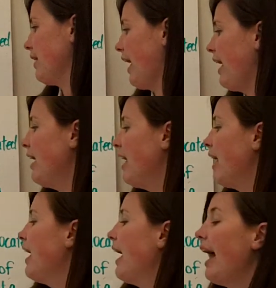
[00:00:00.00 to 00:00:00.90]
Okay?
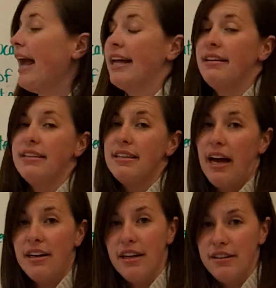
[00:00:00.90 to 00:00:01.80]
And
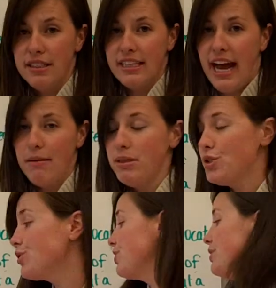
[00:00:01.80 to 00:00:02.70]
another sad but
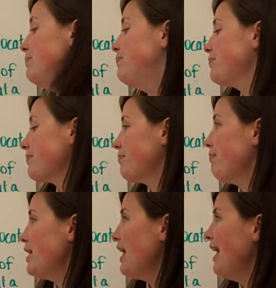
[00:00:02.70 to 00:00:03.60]
true
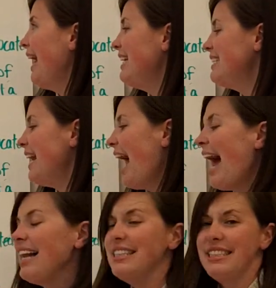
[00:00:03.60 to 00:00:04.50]
is that
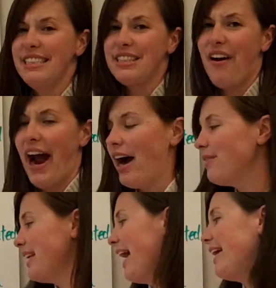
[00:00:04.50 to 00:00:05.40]
atlases are
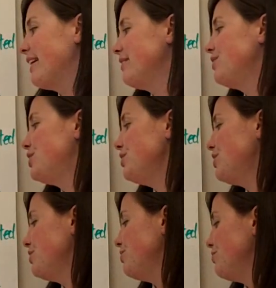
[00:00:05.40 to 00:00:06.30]
outdated due
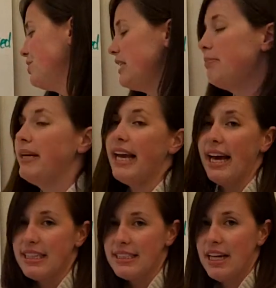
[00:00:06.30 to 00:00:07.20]
to
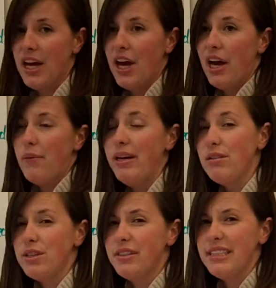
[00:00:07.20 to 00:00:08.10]
GPS. We
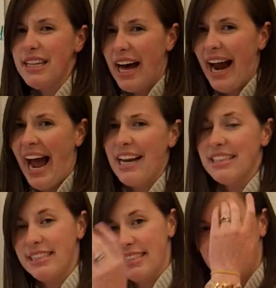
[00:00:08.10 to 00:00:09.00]
don't use a lot of
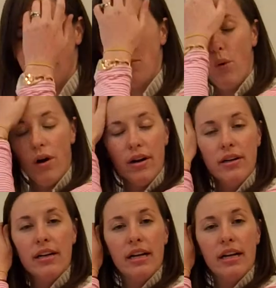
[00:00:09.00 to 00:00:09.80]
atlases anymore.